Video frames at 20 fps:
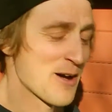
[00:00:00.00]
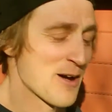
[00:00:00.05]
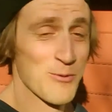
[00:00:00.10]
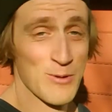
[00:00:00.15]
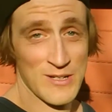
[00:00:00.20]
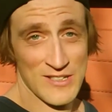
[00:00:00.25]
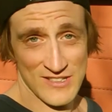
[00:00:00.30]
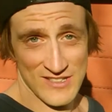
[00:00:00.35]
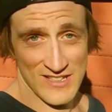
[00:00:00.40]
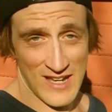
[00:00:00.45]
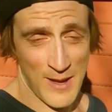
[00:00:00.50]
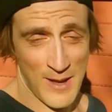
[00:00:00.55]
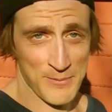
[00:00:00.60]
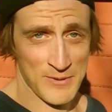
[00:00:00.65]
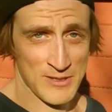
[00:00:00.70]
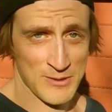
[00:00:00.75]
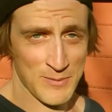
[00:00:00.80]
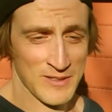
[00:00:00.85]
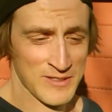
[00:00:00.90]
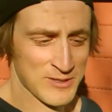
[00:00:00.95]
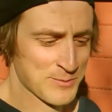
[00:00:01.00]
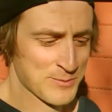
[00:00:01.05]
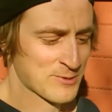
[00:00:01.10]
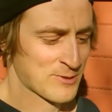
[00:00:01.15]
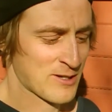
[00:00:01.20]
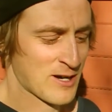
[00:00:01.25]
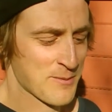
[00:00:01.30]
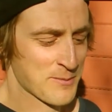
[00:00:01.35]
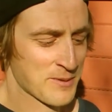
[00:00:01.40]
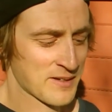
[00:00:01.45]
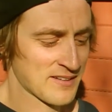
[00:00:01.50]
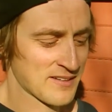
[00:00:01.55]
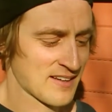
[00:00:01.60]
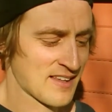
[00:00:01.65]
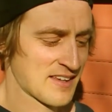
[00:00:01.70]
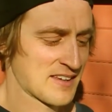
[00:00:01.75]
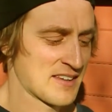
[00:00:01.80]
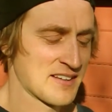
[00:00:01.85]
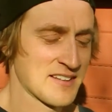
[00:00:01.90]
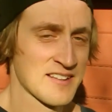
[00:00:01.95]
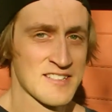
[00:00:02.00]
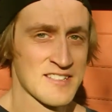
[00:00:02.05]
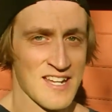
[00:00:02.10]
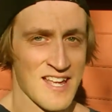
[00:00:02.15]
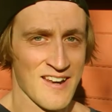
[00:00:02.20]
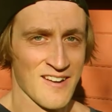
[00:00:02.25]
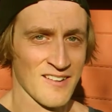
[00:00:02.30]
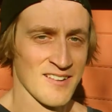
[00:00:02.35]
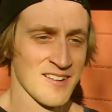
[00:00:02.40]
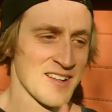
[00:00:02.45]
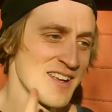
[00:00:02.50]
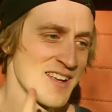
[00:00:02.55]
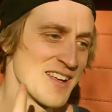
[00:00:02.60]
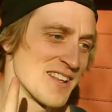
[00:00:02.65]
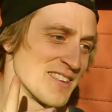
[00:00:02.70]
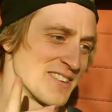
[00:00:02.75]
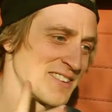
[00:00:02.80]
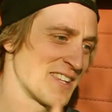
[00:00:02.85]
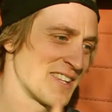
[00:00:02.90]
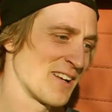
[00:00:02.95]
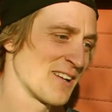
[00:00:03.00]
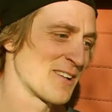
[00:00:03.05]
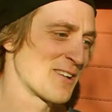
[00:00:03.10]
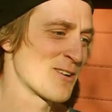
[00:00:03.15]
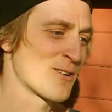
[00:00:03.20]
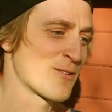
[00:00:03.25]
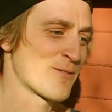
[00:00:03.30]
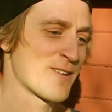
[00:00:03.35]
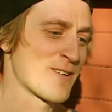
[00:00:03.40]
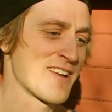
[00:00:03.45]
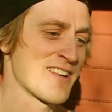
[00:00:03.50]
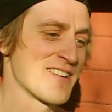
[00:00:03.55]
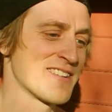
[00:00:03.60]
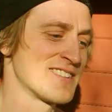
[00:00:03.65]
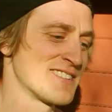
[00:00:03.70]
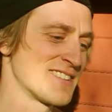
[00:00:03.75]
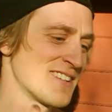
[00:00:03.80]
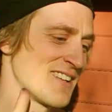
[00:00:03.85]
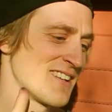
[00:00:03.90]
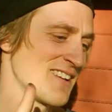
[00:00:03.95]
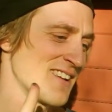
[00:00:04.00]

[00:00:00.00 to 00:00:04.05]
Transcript: which happens by subscribing, liking the channel, telling your friends,